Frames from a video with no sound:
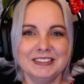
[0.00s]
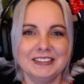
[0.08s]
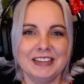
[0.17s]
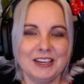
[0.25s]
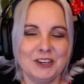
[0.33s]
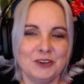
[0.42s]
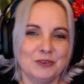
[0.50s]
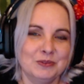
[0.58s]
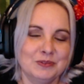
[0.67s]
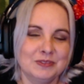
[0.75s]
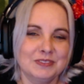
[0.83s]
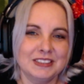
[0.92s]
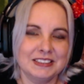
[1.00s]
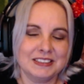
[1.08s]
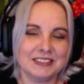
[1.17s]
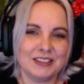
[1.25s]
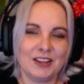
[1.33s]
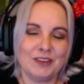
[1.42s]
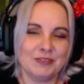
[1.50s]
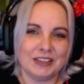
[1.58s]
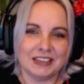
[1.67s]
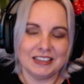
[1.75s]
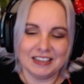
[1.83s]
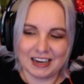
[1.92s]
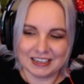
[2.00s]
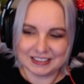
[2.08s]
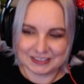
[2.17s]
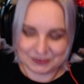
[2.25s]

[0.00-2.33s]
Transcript: Thank you. That's lovely. I...